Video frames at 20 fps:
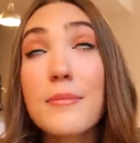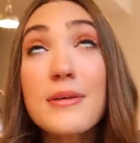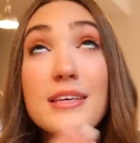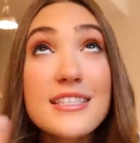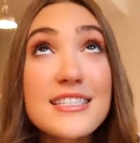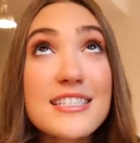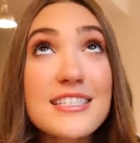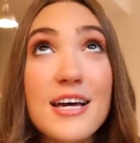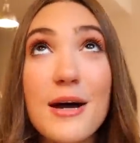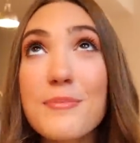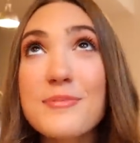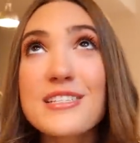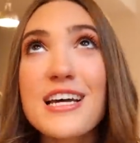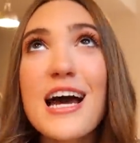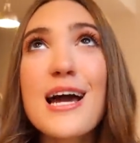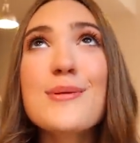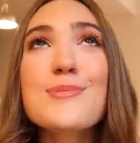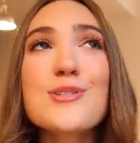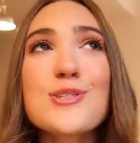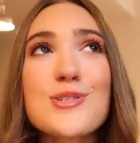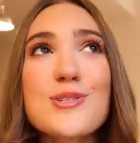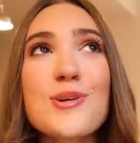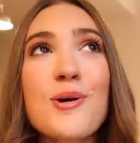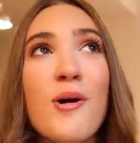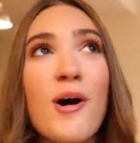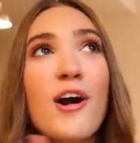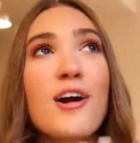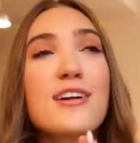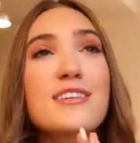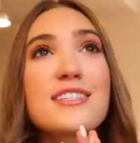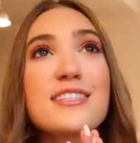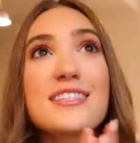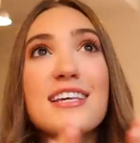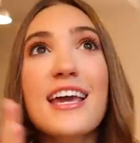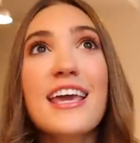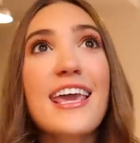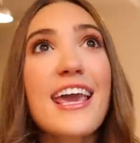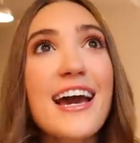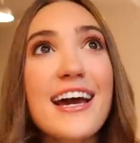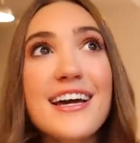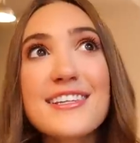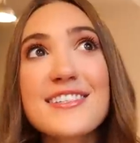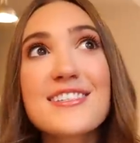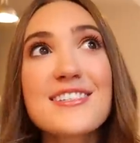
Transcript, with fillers: I mean, sometimes it's so hard because it's like, yeah,